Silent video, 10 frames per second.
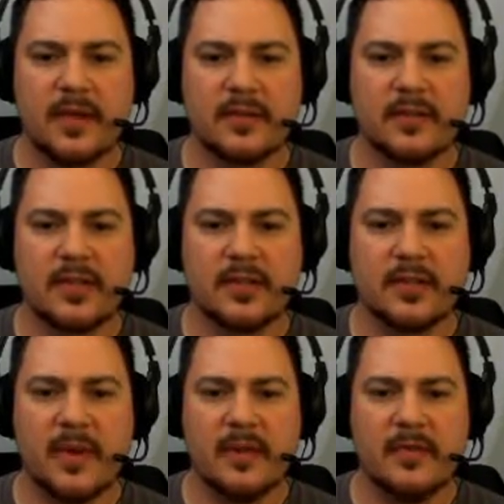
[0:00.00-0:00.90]
And
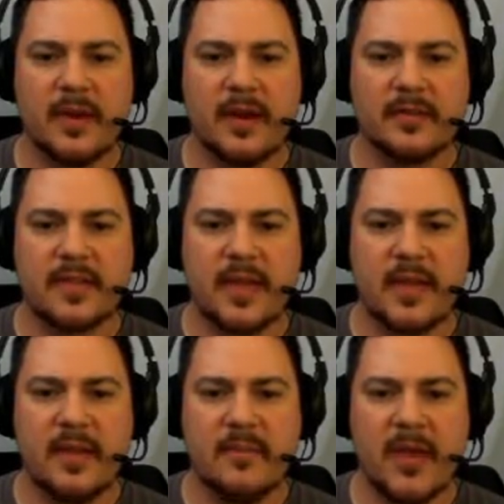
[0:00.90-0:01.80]
just about there,
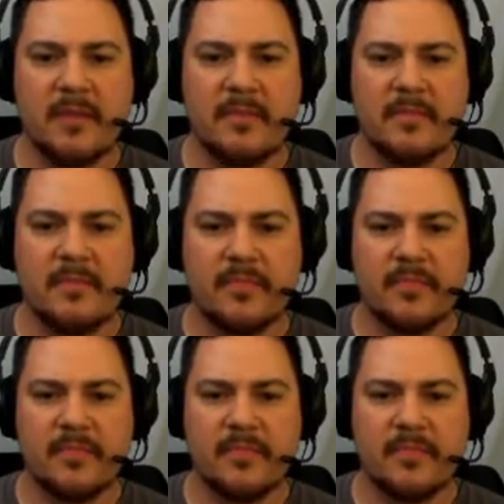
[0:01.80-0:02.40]
10 mm.